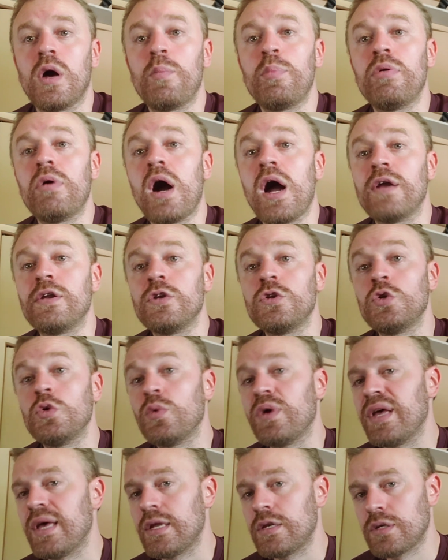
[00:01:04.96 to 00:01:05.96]
applied to
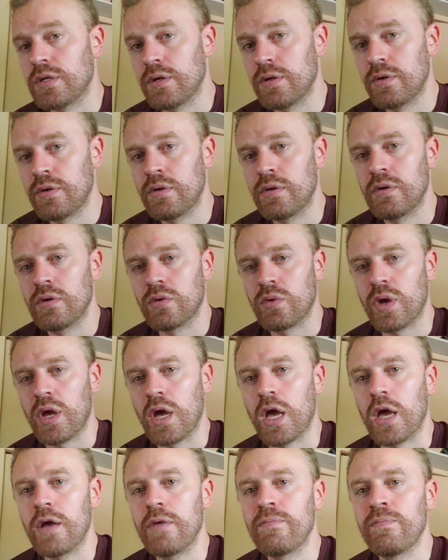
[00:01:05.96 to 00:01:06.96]
it.
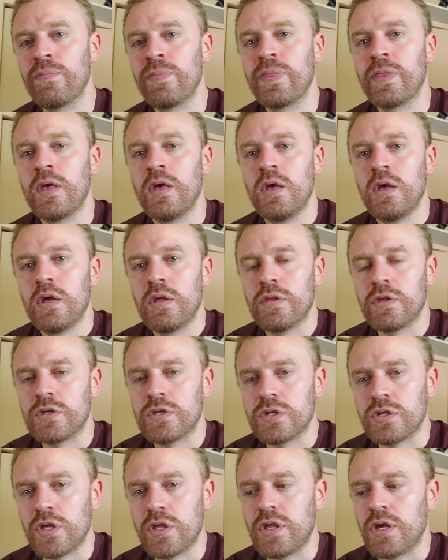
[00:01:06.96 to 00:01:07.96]
Okay, this
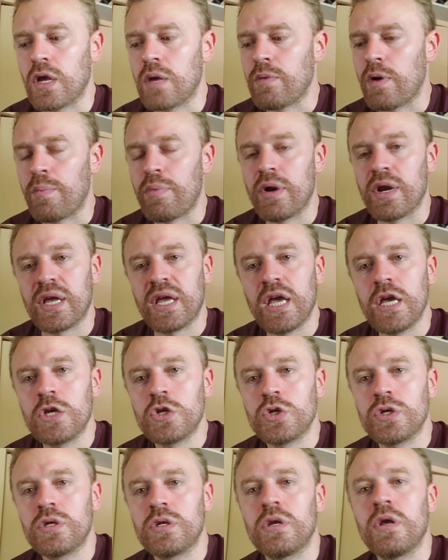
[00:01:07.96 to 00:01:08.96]
is the thing about
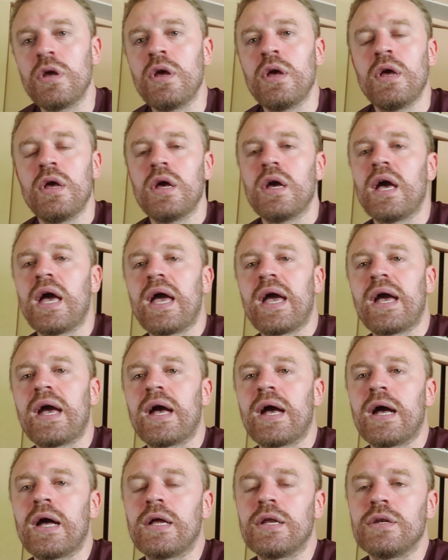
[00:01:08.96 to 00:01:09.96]
predication
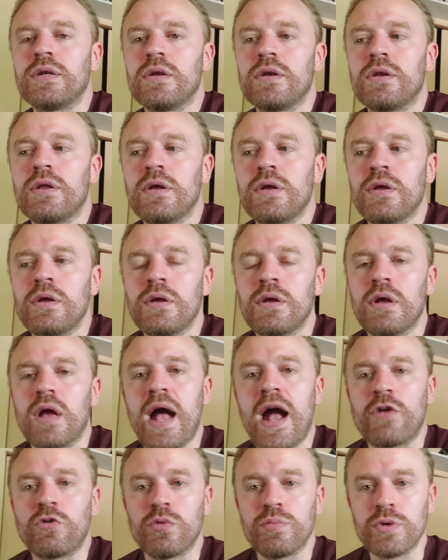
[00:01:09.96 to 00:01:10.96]
and
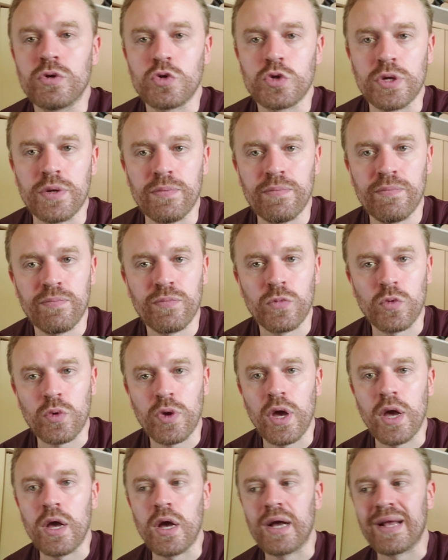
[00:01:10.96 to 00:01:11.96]
attribution.
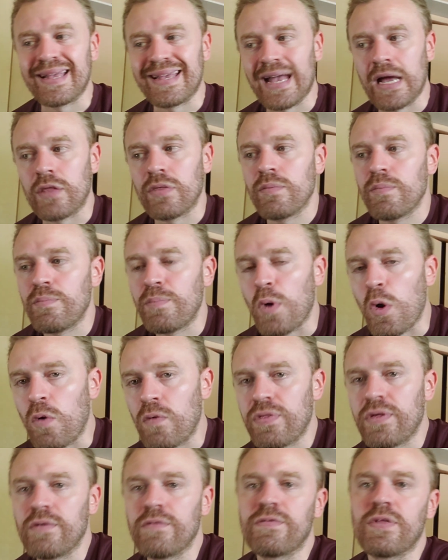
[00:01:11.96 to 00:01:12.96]
Okay, again,
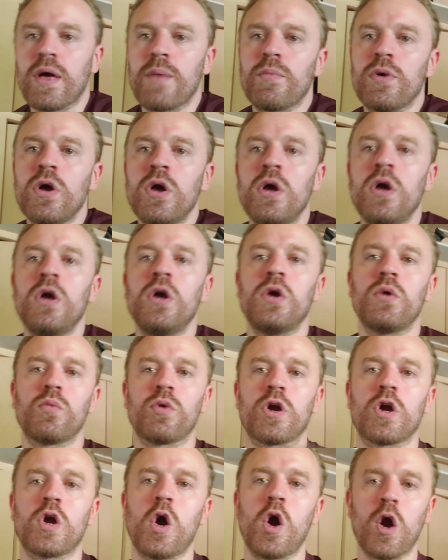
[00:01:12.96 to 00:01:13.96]
both of them
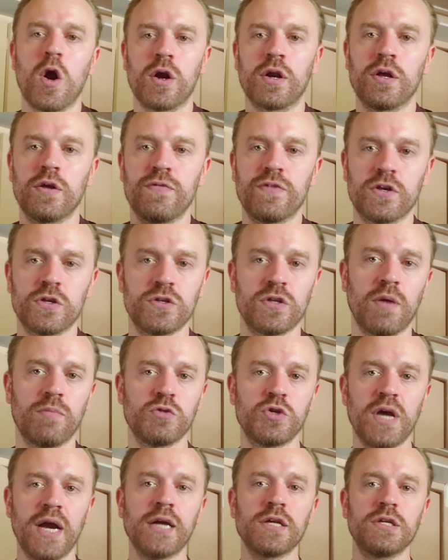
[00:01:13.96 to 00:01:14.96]
regard the
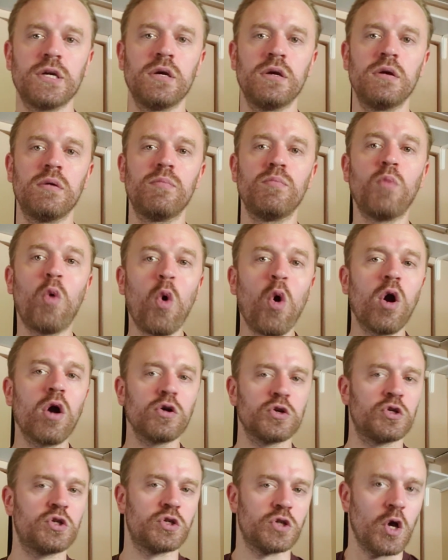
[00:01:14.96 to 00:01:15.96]
subject more
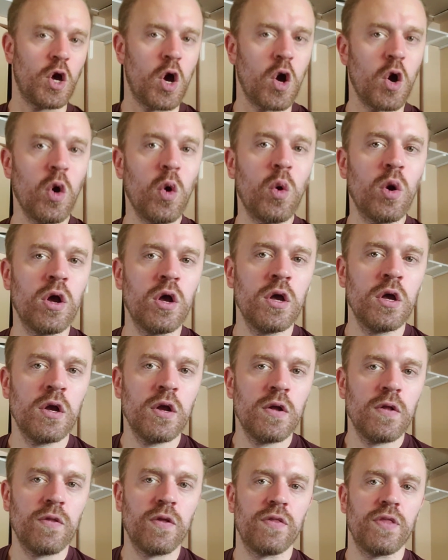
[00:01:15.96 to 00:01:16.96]
so
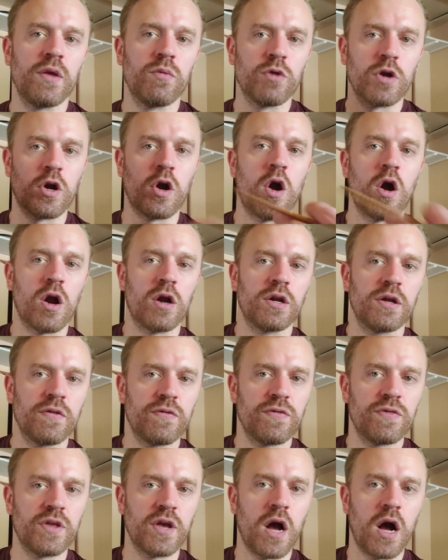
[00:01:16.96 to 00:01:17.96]
than they regard
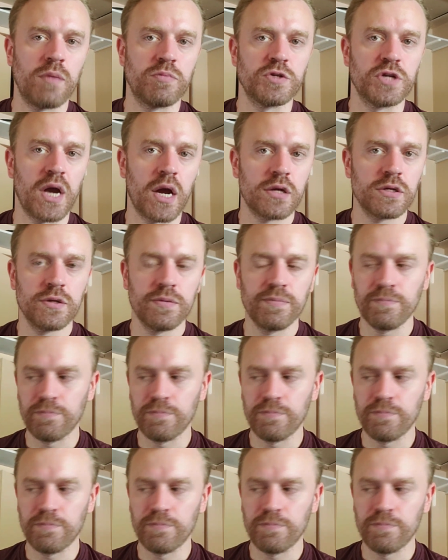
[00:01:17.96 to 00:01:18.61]
the object.